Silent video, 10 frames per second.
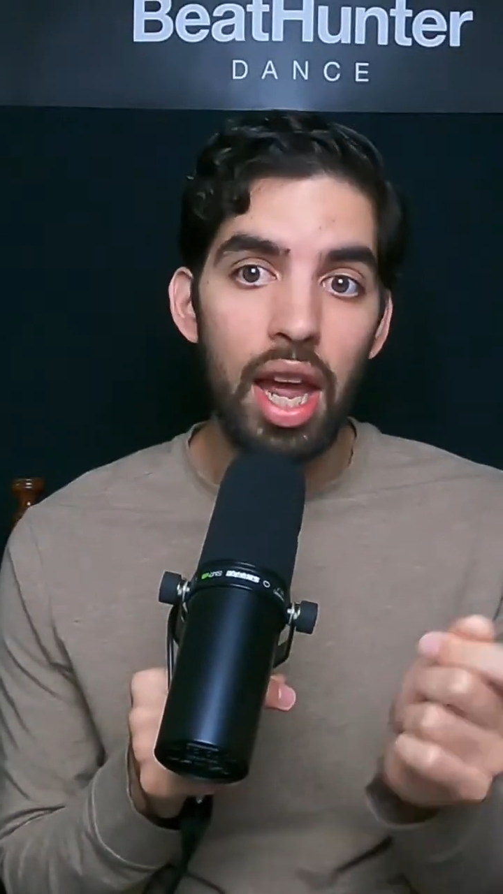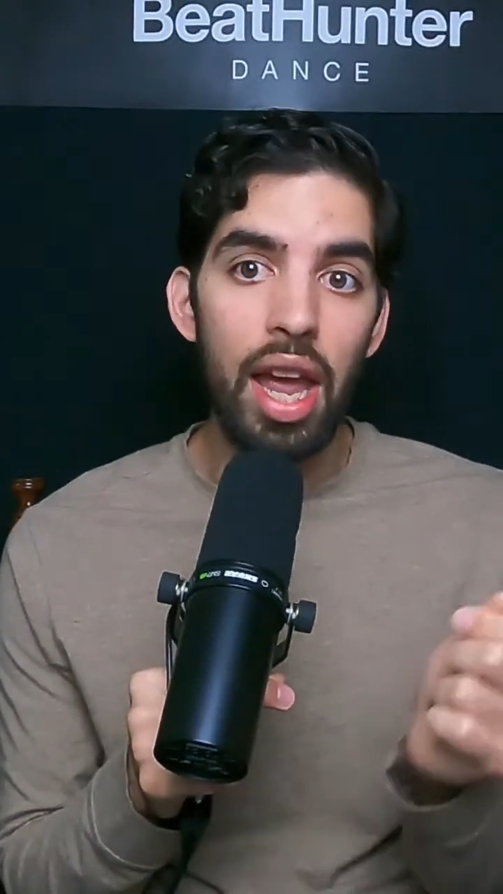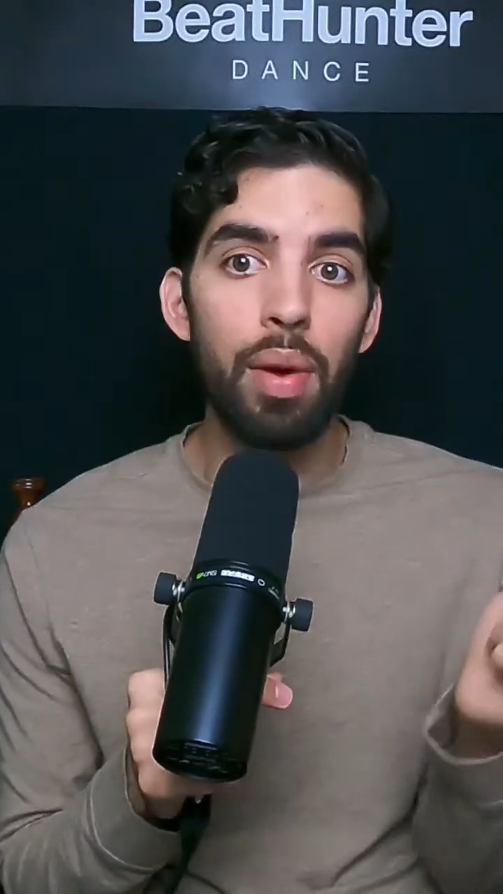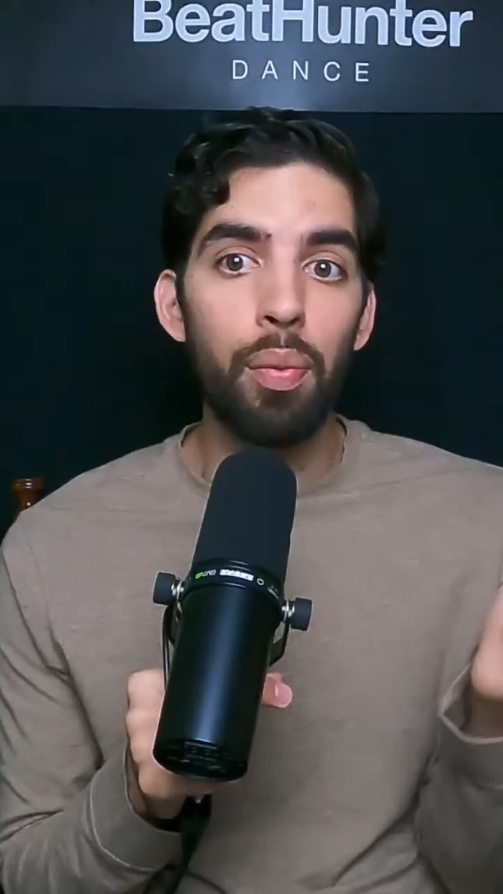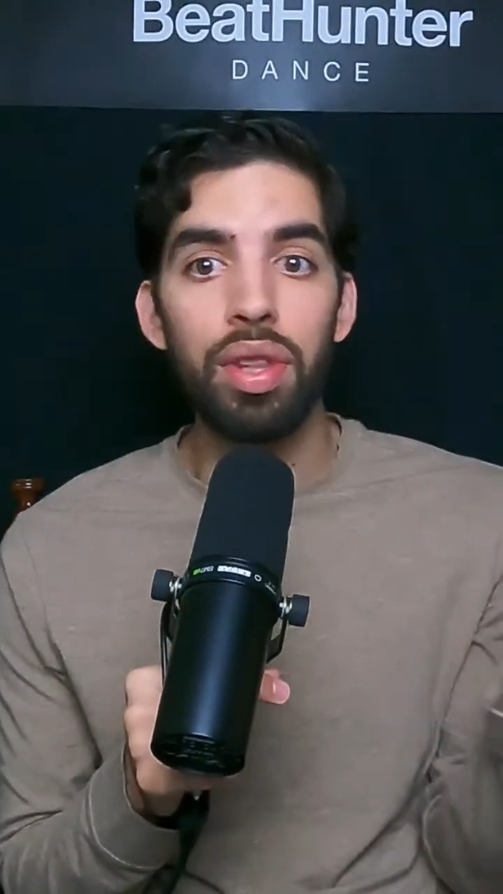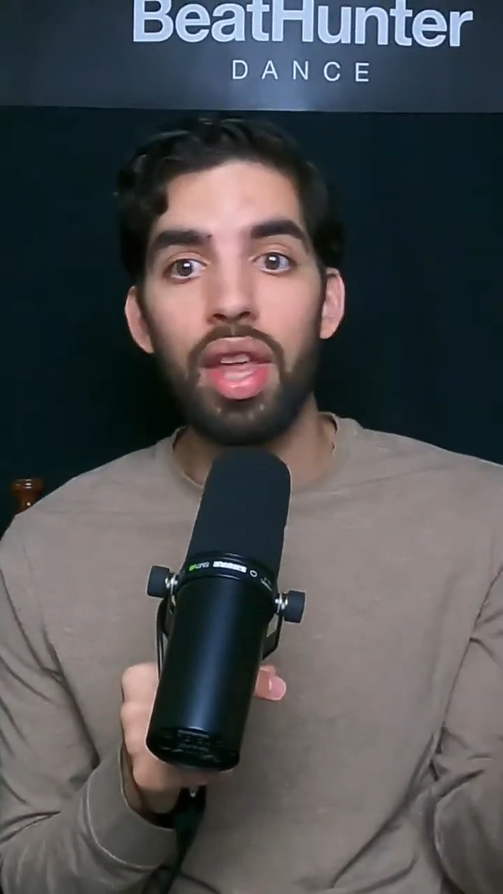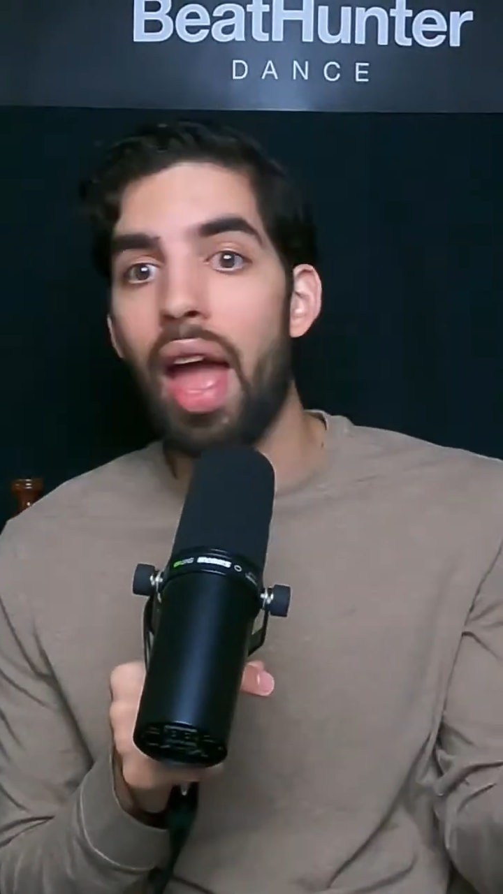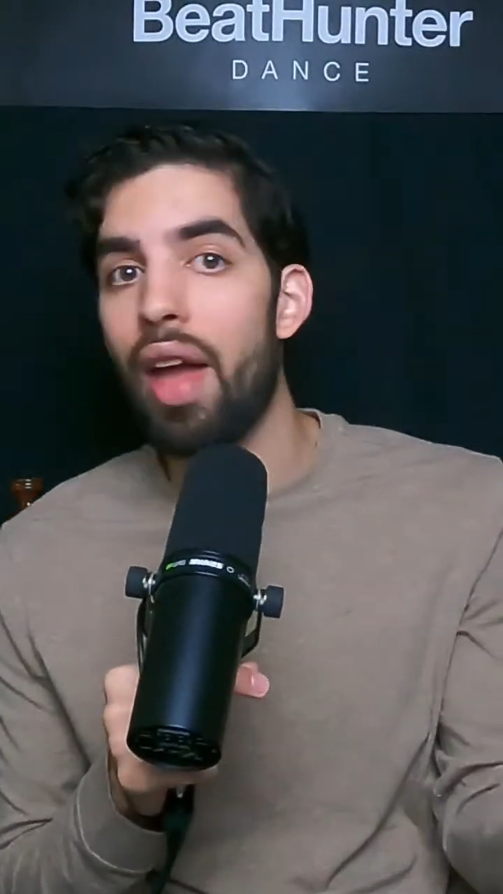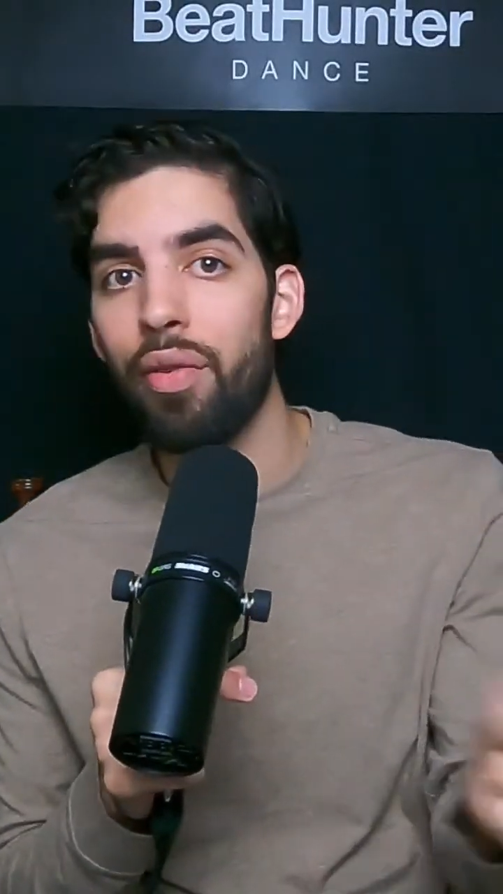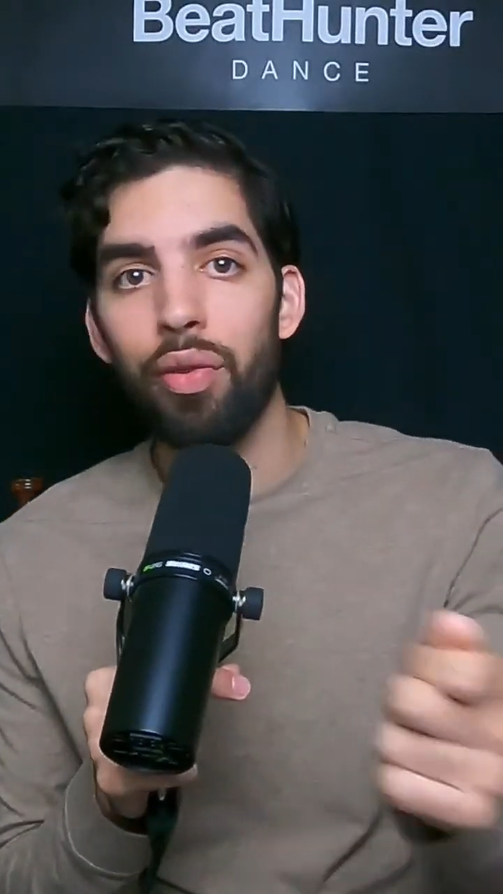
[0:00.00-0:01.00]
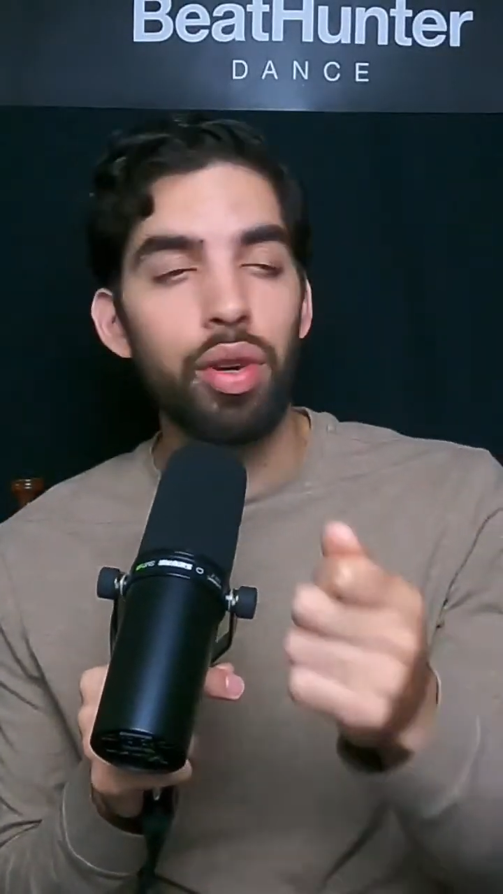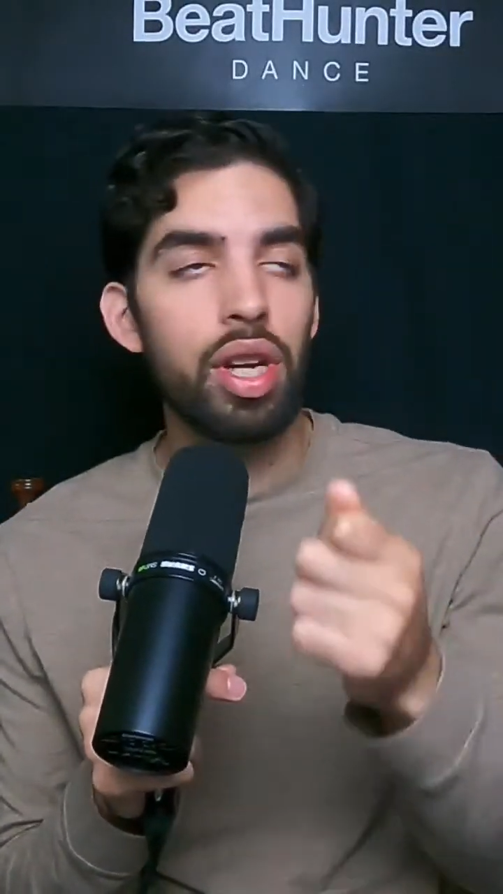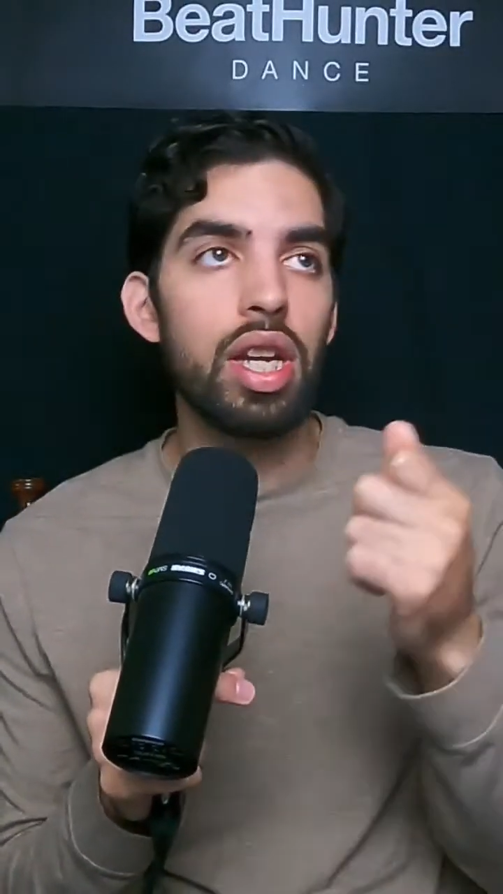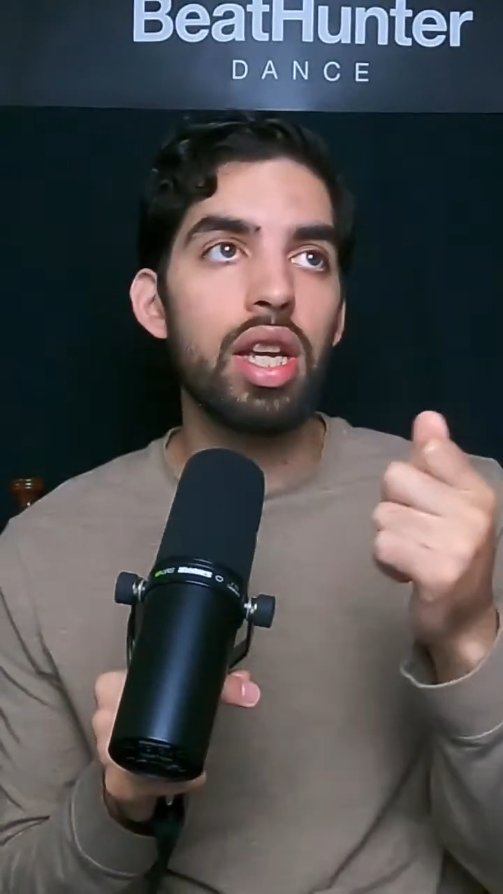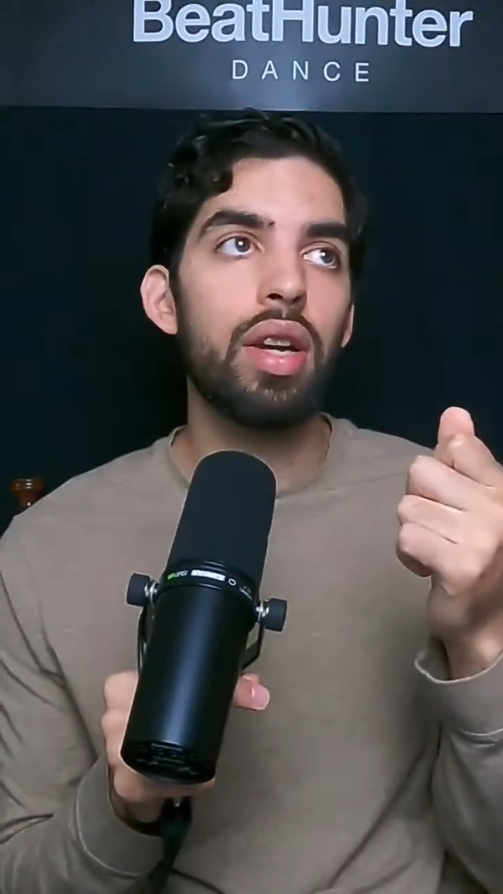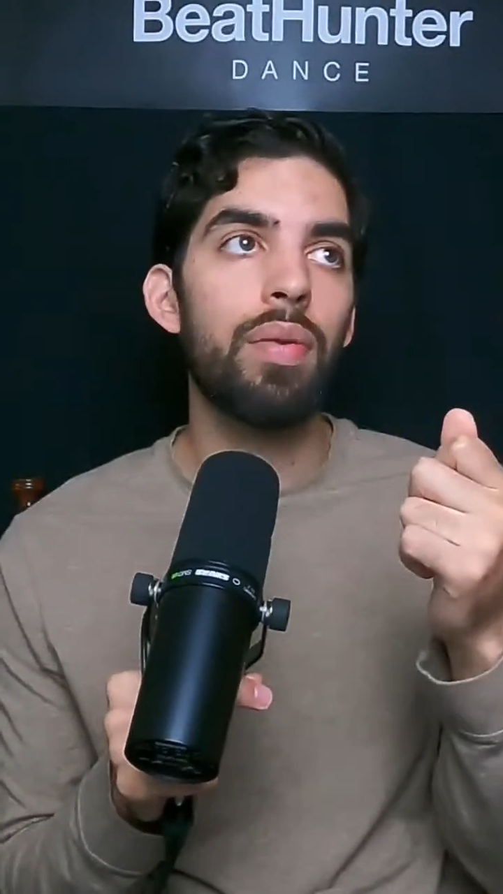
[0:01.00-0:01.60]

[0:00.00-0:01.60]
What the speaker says: with every